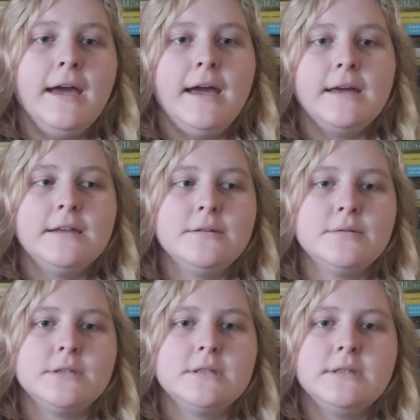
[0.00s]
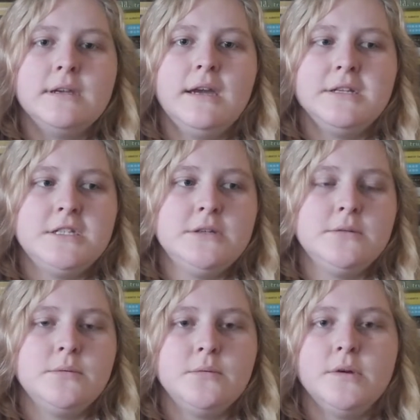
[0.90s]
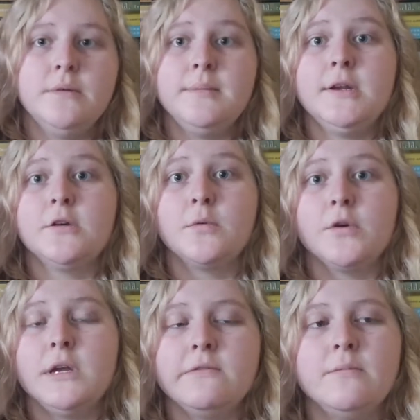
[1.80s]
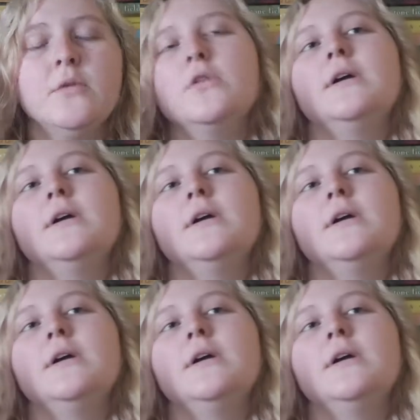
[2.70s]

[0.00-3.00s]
And it made her worry even more.